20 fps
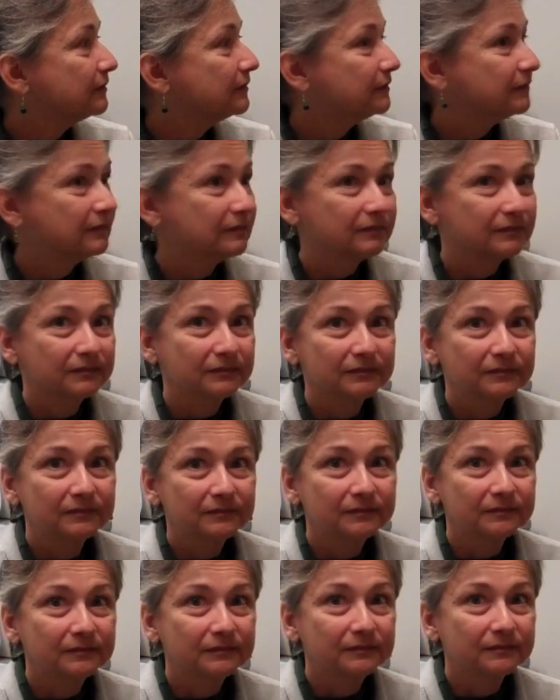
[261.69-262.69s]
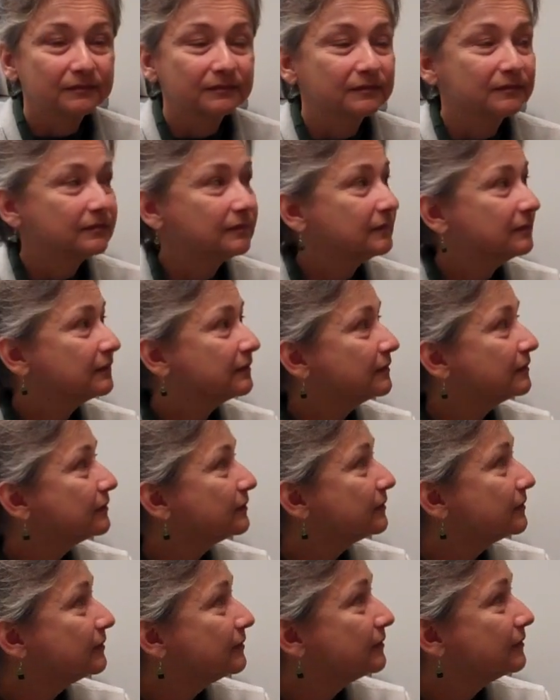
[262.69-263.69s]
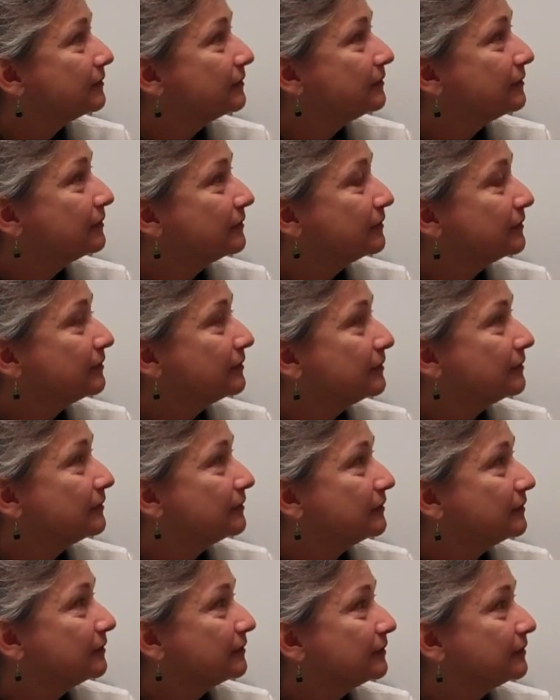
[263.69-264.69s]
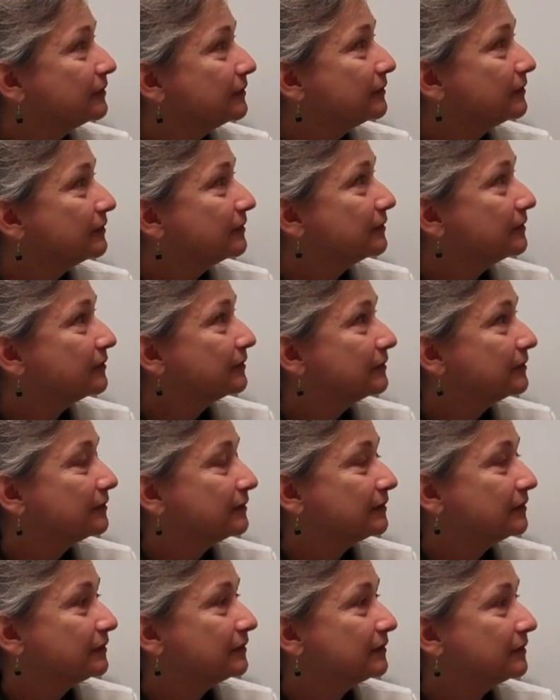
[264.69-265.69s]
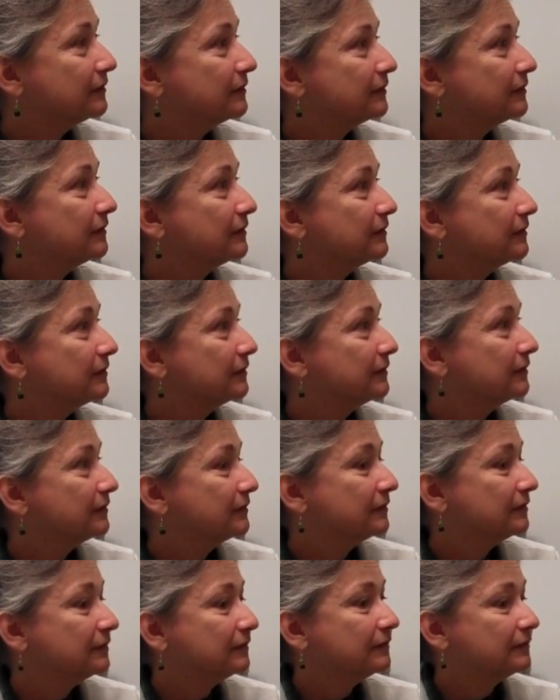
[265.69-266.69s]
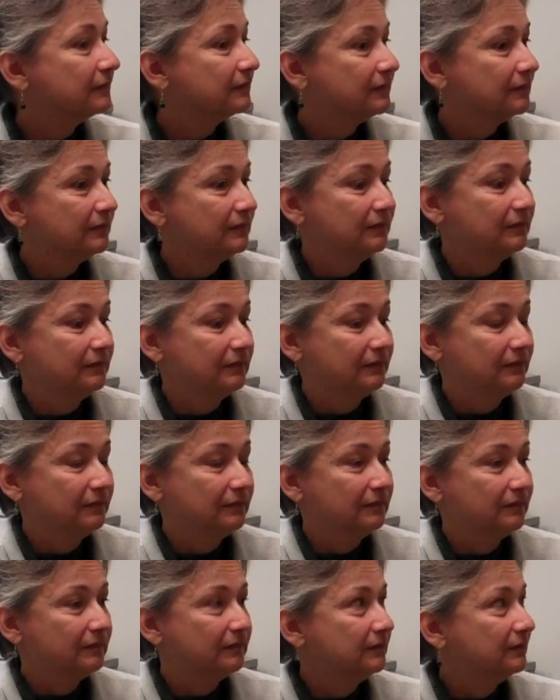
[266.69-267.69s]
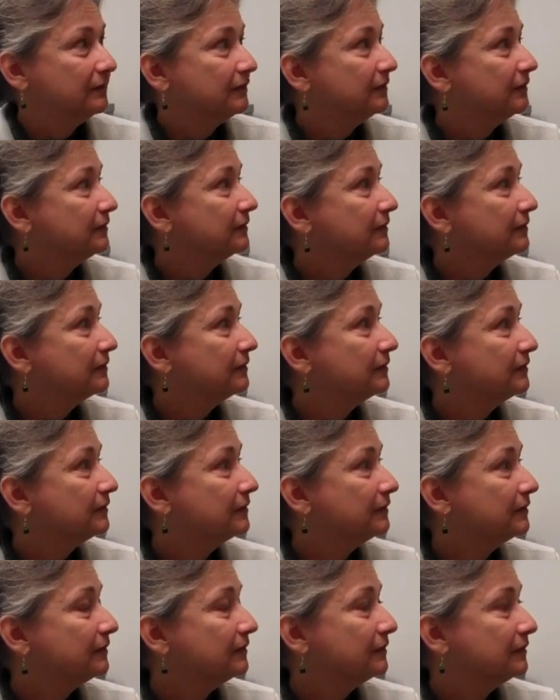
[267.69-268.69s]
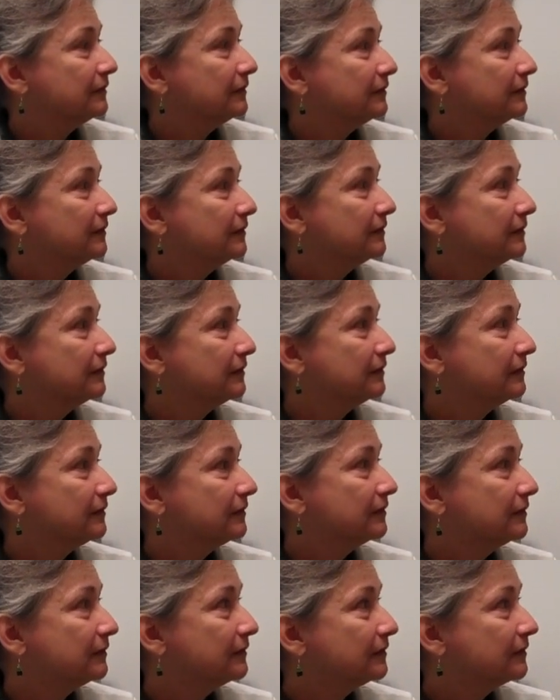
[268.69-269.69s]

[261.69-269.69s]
No words are spoken by the person on screen.